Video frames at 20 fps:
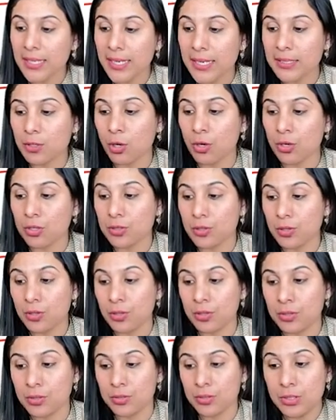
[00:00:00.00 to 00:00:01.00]
correct uh,
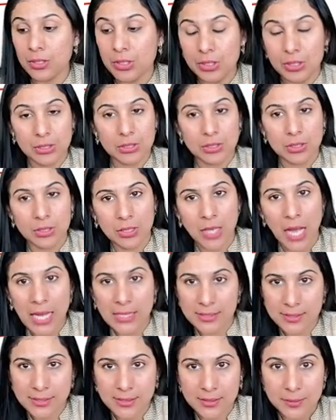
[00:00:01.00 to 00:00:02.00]

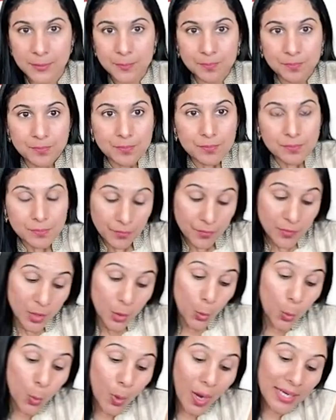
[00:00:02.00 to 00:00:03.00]
answer.
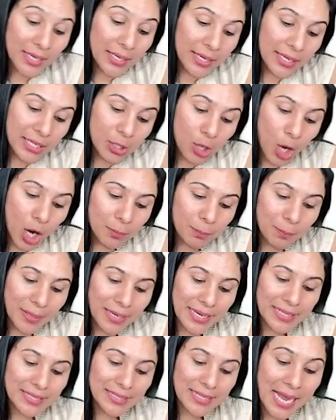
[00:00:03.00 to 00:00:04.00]
One recon
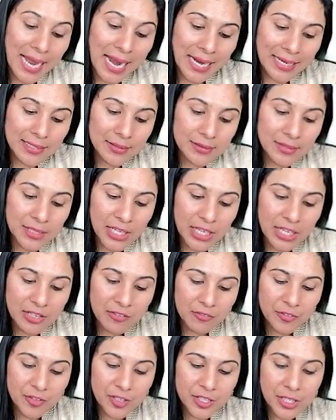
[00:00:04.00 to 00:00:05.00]
plate at the
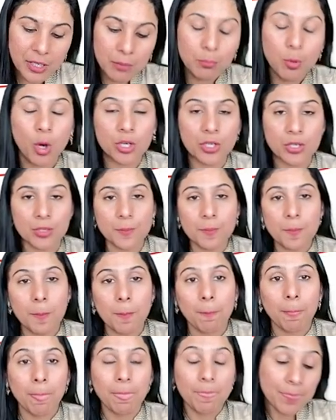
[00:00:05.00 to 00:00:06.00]
inferior border.
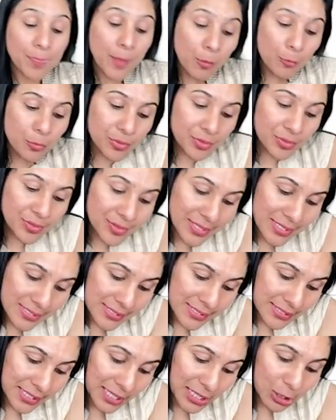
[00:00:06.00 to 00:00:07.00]
Now,
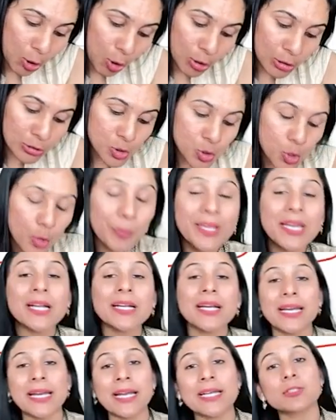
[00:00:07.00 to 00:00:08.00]
this can also be
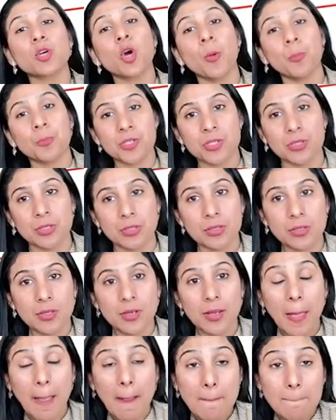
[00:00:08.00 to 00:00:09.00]
a correct option,
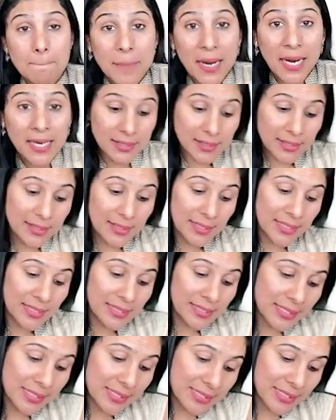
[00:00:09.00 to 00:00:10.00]
but it